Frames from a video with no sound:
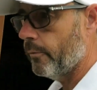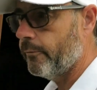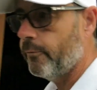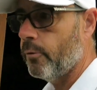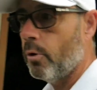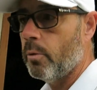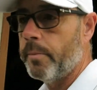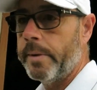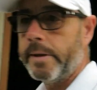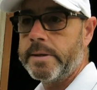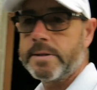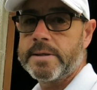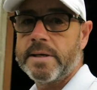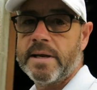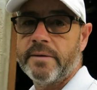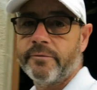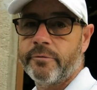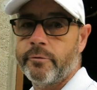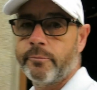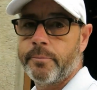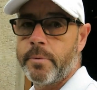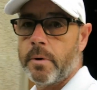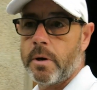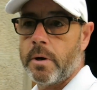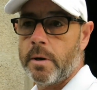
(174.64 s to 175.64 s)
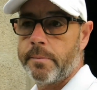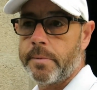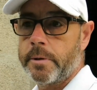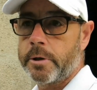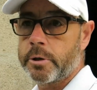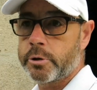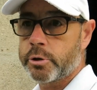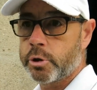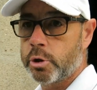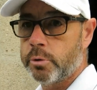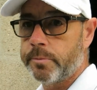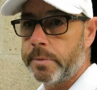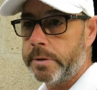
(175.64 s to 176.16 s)
a 4 metre length of pipe and a
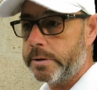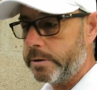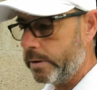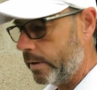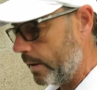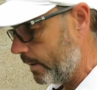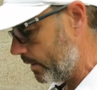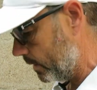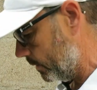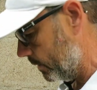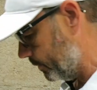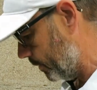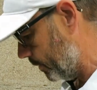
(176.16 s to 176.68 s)
2 metre length of